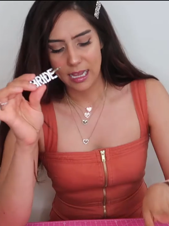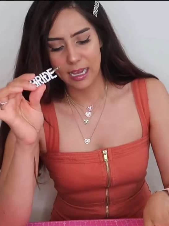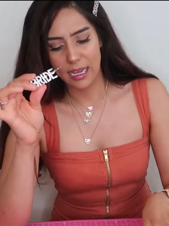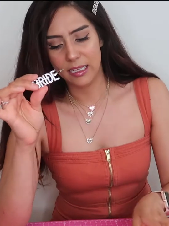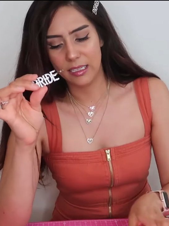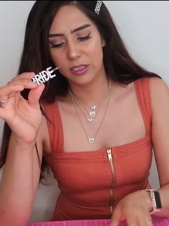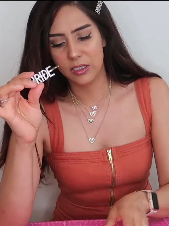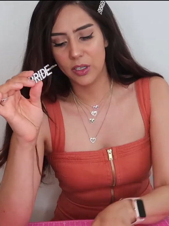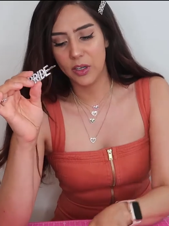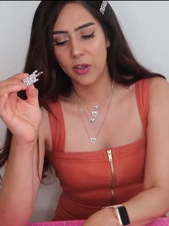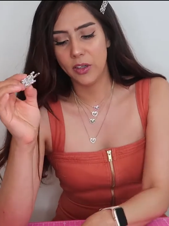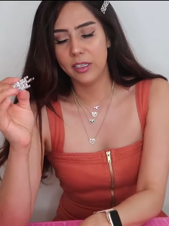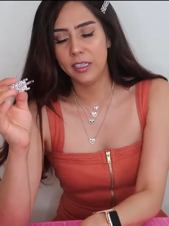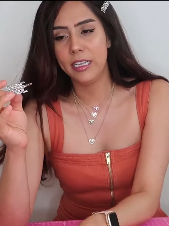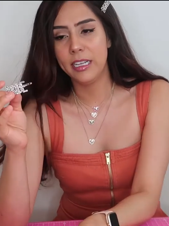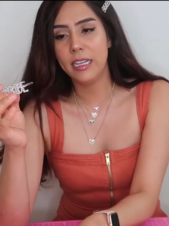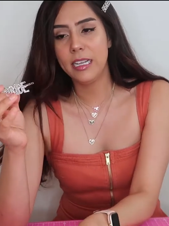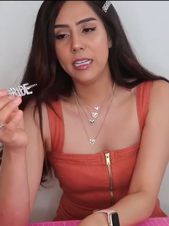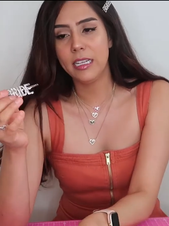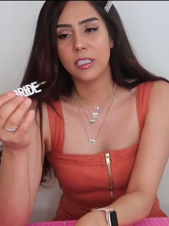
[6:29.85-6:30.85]
it's
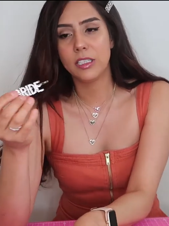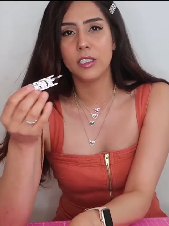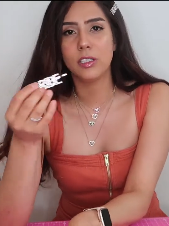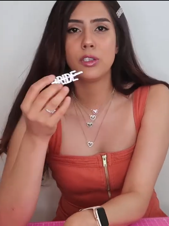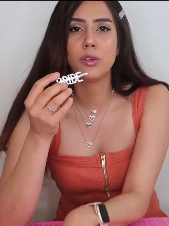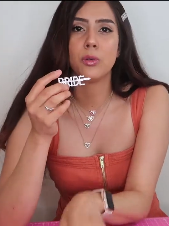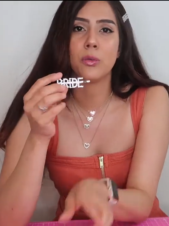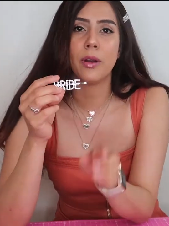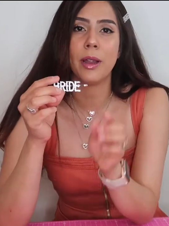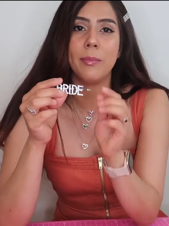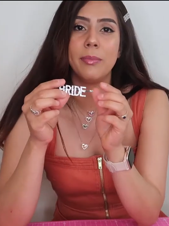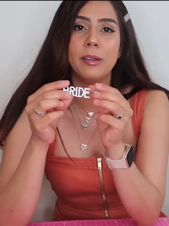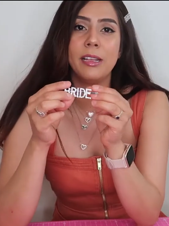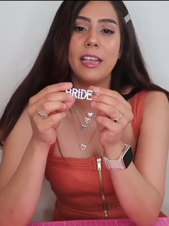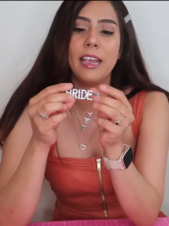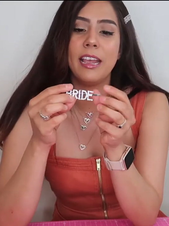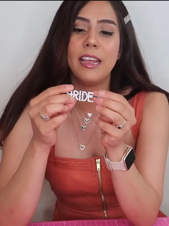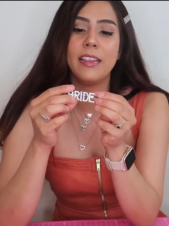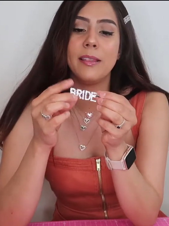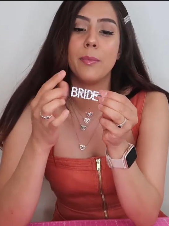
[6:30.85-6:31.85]
only to
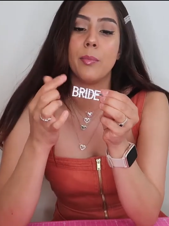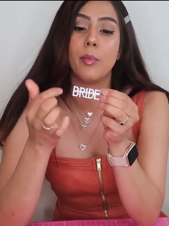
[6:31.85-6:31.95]
replicate the